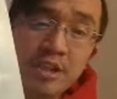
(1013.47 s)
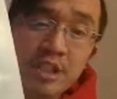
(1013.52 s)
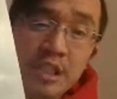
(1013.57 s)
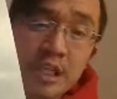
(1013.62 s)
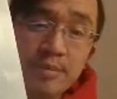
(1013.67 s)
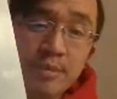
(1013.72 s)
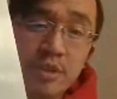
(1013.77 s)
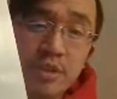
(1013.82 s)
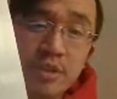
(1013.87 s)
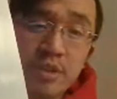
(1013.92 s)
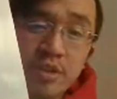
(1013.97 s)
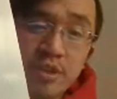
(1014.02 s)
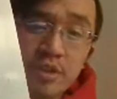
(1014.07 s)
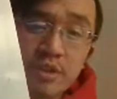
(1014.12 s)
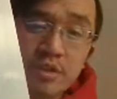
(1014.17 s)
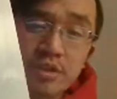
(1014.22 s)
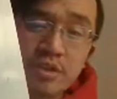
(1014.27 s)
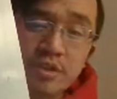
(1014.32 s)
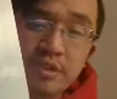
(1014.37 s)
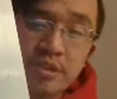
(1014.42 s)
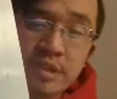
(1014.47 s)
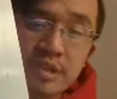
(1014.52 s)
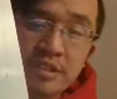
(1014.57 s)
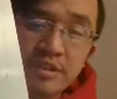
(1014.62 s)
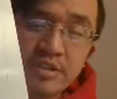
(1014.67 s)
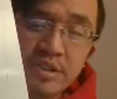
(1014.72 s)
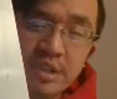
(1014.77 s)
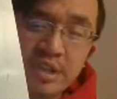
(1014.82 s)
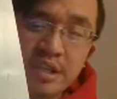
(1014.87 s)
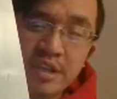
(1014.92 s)
of substitutes
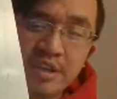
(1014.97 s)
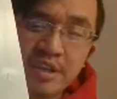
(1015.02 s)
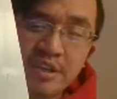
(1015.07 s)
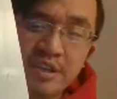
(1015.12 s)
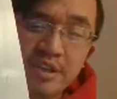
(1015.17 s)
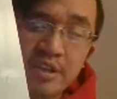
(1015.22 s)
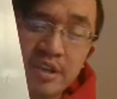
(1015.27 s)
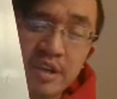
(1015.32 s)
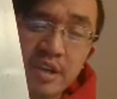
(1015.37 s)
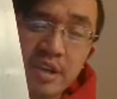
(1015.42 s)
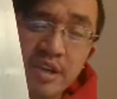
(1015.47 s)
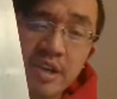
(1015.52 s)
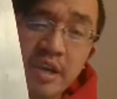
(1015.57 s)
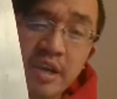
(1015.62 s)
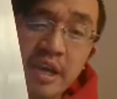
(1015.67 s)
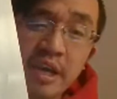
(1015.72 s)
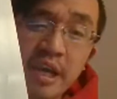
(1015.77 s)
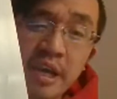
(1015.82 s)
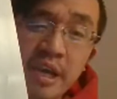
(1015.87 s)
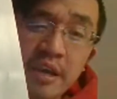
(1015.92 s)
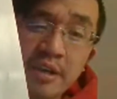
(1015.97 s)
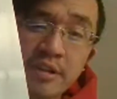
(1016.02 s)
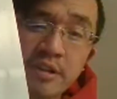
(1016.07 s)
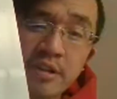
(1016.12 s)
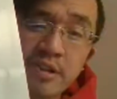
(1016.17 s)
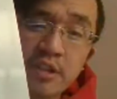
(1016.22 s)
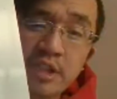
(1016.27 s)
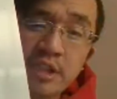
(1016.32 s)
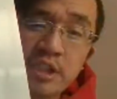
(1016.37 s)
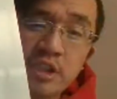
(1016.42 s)
this year, and
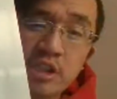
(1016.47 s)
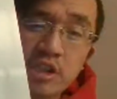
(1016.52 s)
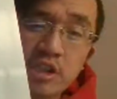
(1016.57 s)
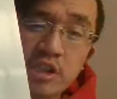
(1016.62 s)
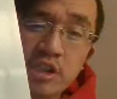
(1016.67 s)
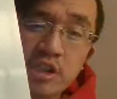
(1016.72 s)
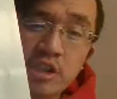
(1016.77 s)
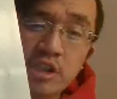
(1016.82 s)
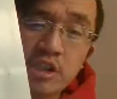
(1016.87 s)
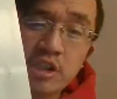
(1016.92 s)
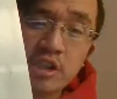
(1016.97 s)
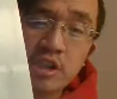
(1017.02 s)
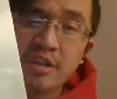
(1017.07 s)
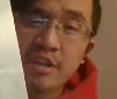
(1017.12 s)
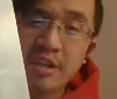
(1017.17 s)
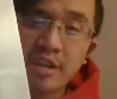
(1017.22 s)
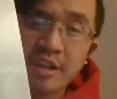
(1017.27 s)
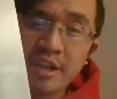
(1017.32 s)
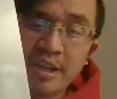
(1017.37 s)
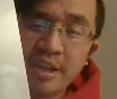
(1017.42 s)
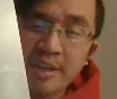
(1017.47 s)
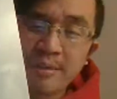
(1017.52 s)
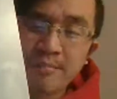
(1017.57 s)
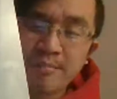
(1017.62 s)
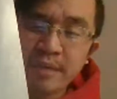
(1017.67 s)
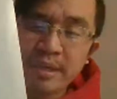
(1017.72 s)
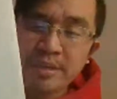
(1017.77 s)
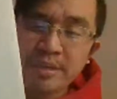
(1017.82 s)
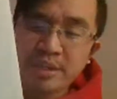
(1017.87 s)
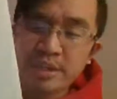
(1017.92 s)
they're just trying to
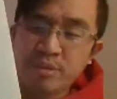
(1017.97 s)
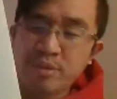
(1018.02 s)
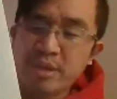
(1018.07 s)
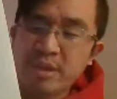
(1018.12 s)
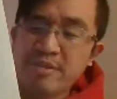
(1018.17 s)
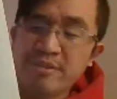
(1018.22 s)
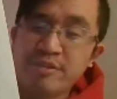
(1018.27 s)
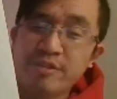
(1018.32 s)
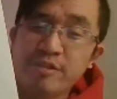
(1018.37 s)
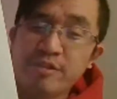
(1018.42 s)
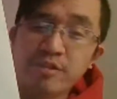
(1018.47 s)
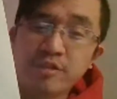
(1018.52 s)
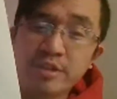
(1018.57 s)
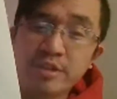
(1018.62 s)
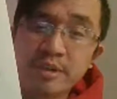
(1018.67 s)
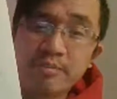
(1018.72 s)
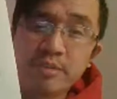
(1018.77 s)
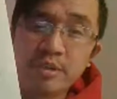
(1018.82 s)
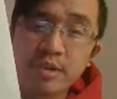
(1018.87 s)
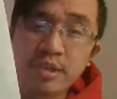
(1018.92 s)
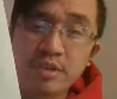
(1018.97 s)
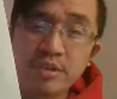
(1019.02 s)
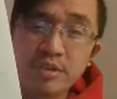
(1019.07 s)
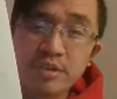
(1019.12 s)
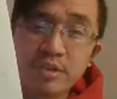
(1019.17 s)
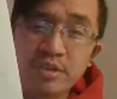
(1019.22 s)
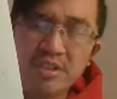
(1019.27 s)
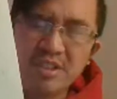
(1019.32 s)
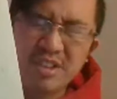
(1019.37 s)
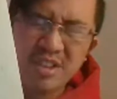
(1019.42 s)
like make sure we have full-time
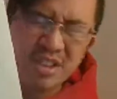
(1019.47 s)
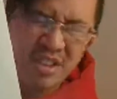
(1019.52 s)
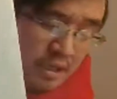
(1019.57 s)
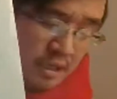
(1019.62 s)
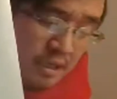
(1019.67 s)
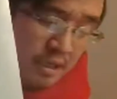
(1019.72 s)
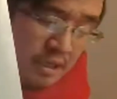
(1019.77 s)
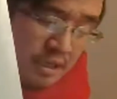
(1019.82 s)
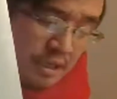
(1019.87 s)
teachers.